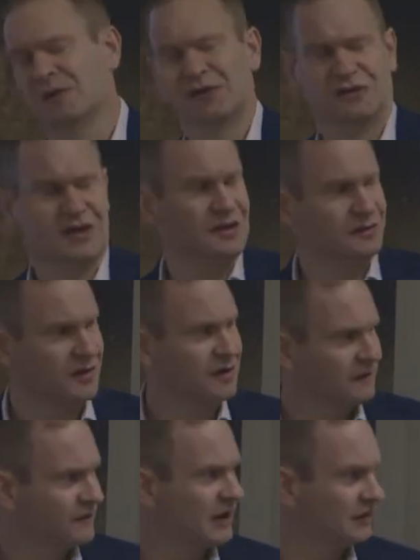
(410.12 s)
which sounds
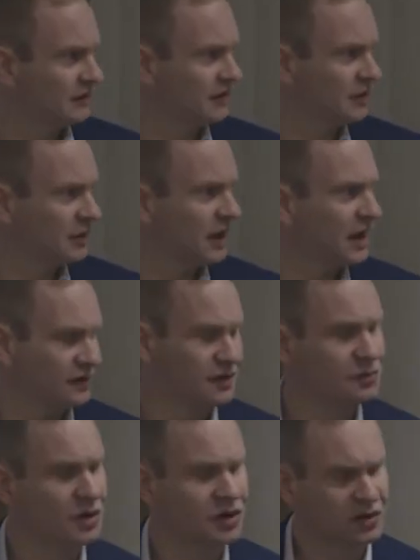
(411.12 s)
very fancy, but actually
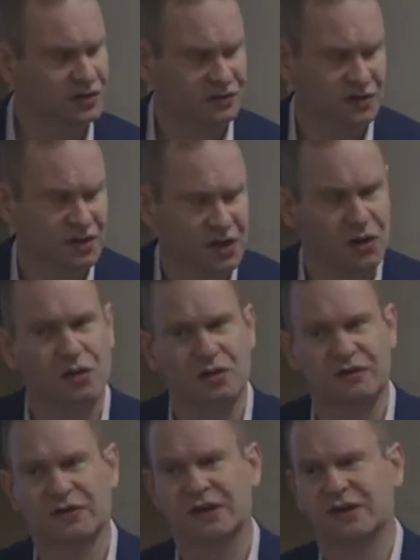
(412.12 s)
what acoustic
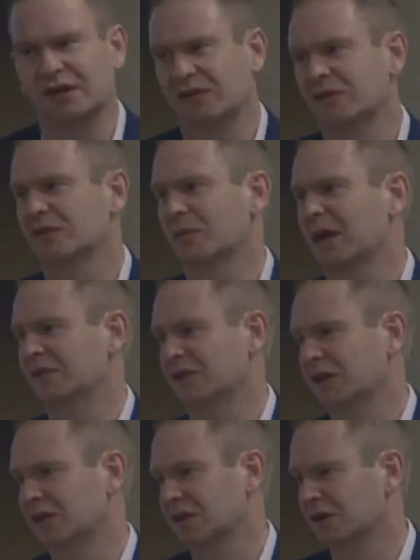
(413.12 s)
holography is about
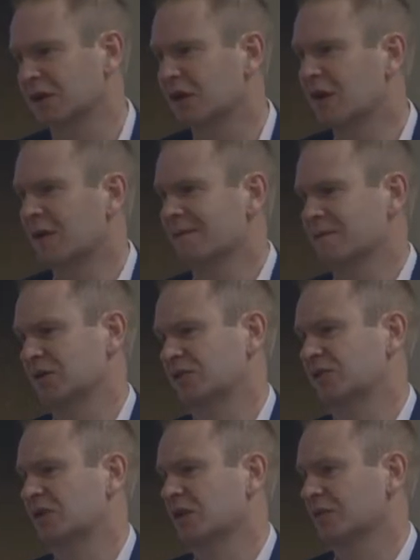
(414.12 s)
taking
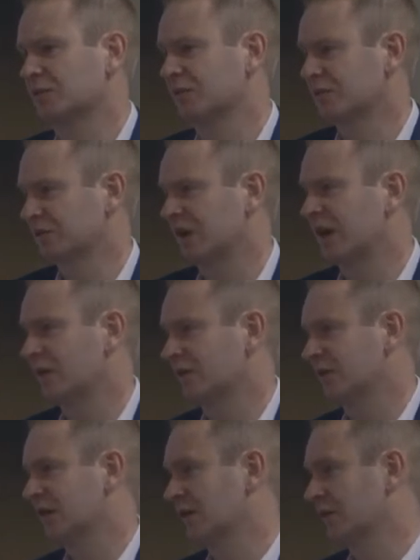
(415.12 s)
photographs with sound,
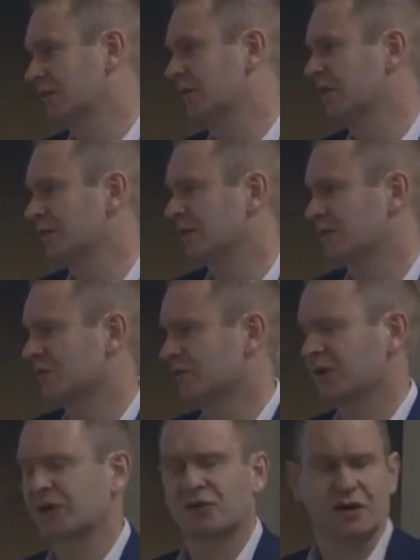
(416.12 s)
taking three-dimensional
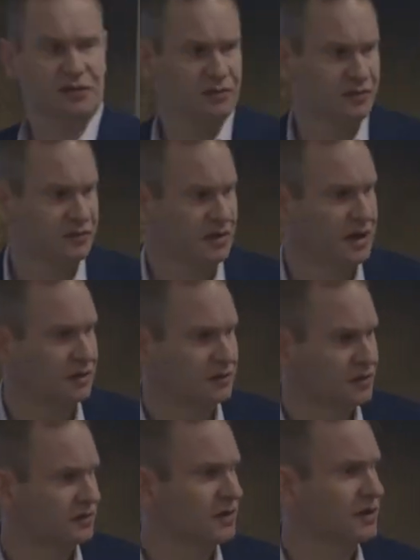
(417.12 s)
photographs with sound.
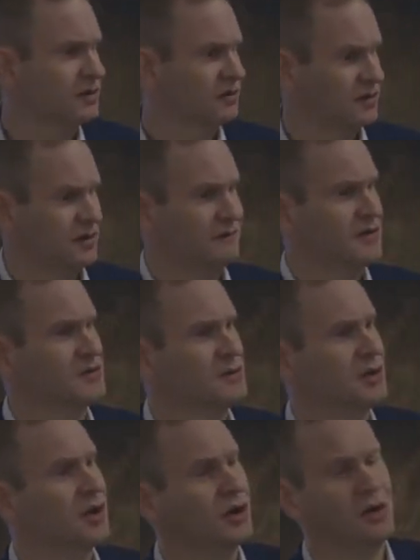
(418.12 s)
Just like you see a
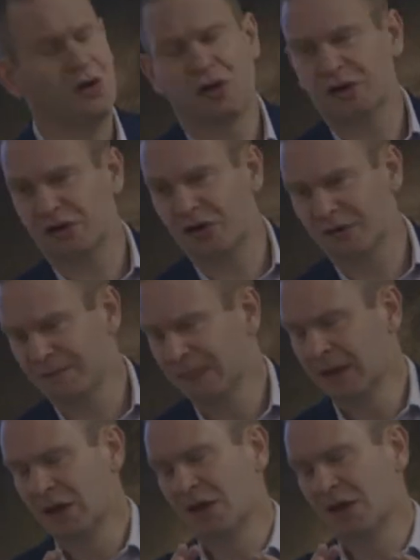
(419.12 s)
visual hologram,